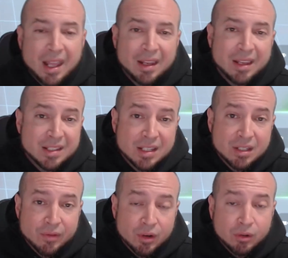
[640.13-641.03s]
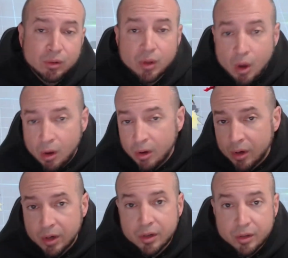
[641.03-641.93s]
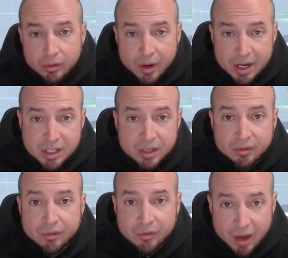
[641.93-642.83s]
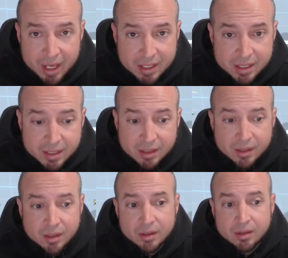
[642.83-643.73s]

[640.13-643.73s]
again, this is for longer duration fights.